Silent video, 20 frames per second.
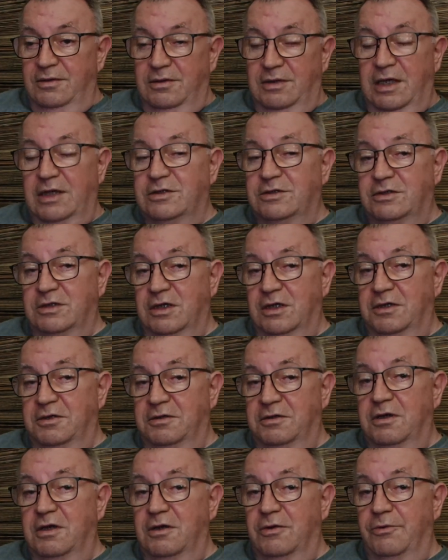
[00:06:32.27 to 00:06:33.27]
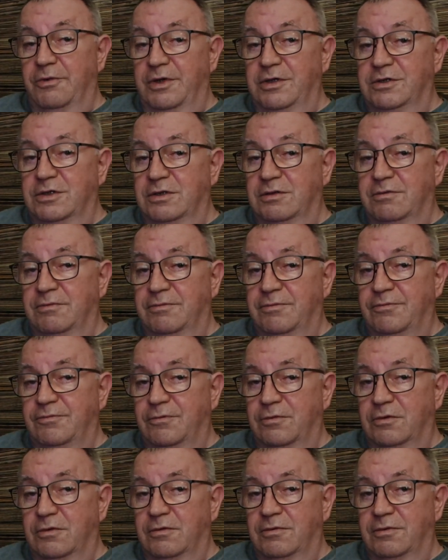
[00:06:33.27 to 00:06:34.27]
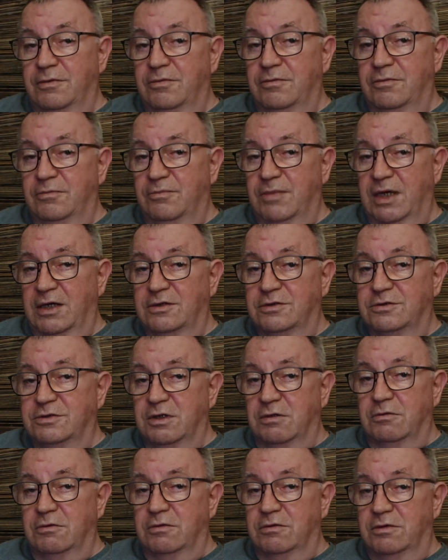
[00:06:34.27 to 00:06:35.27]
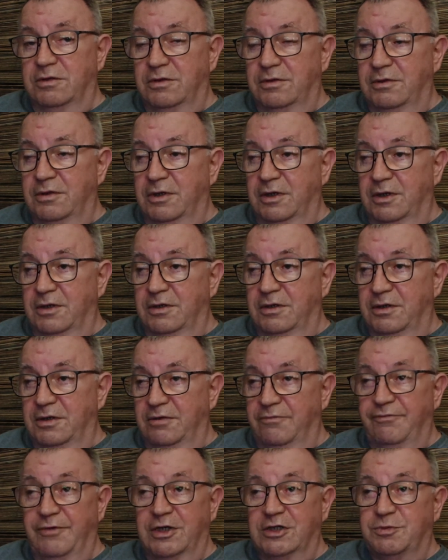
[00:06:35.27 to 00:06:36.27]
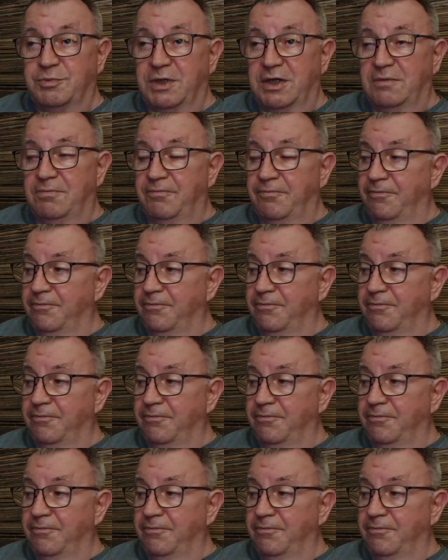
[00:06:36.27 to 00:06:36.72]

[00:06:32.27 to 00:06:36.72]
that's another reason for my solar investment.